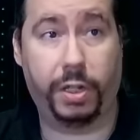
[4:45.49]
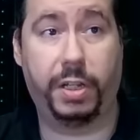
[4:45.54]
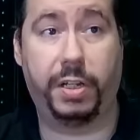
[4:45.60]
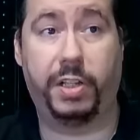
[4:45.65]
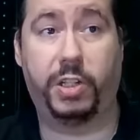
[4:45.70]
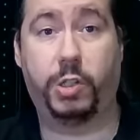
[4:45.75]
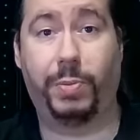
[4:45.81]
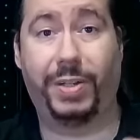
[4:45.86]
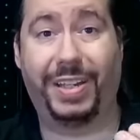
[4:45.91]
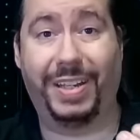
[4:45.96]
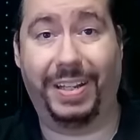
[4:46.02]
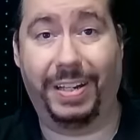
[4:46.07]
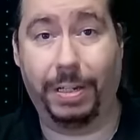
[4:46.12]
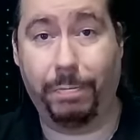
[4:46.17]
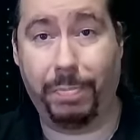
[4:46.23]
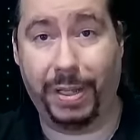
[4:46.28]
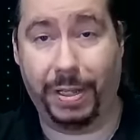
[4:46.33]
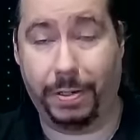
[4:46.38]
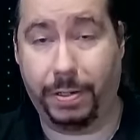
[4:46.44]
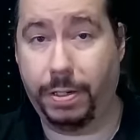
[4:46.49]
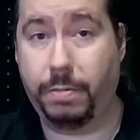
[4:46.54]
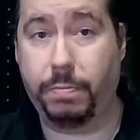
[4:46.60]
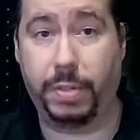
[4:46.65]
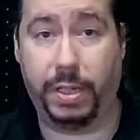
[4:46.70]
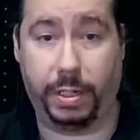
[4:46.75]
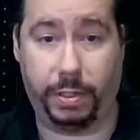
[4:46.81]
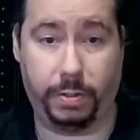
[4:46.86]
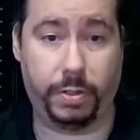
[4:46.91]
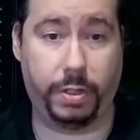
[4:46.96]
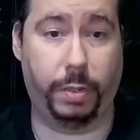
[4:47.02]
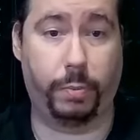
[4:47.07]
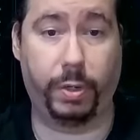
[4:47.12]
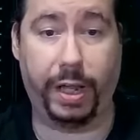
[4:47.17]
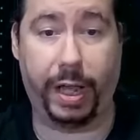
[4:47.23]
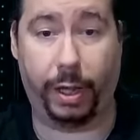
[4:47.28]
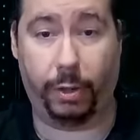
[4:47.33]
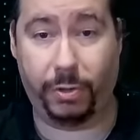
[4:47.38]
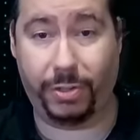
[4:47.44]
It needs to be independent, meaning
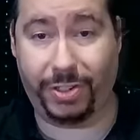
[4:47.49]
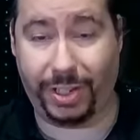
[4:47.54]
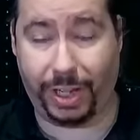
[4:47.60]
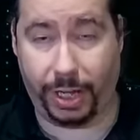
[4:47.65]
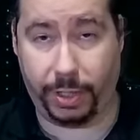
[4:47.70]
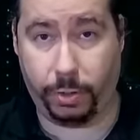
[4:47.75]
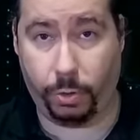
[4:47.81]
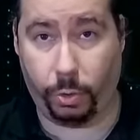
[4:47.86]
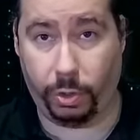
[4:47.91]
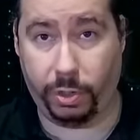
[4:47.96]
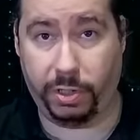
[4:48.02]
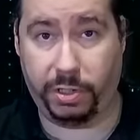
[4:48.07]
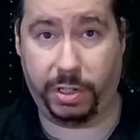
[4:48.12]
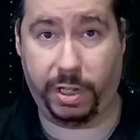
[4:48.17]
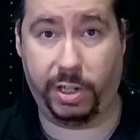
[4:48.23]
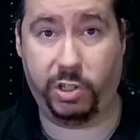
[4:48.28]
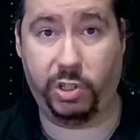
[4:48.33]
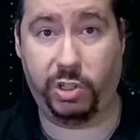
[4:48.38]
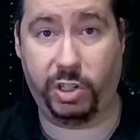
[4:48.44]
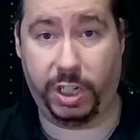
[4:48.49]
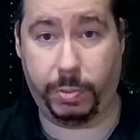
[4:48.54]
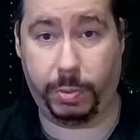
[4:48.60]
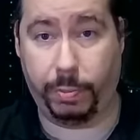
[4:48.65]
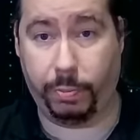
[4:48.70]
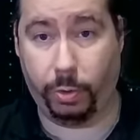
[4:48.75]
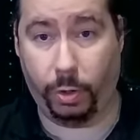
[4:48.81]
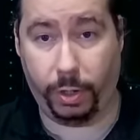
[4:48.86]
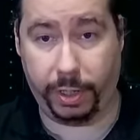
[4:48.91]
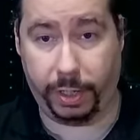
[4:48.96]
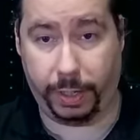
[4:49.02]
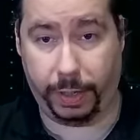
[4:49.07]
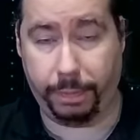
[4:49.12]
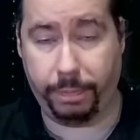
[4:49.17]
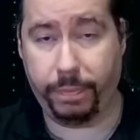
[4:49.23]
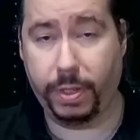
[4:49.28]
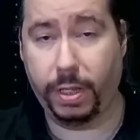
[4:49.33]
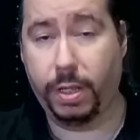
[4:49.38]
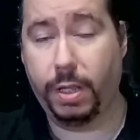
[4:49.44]
someone outside the organization needs to be brought in.